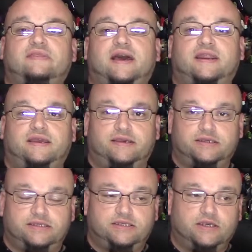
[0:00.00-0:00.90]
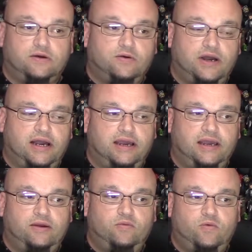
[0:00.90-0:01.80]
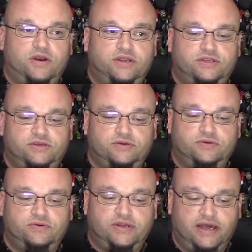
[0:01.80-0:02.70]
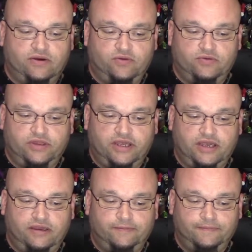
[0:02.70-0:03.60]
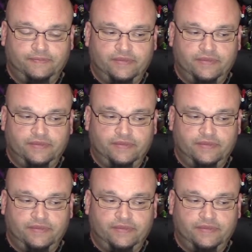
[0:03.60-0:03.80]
that is. So I wanted to not only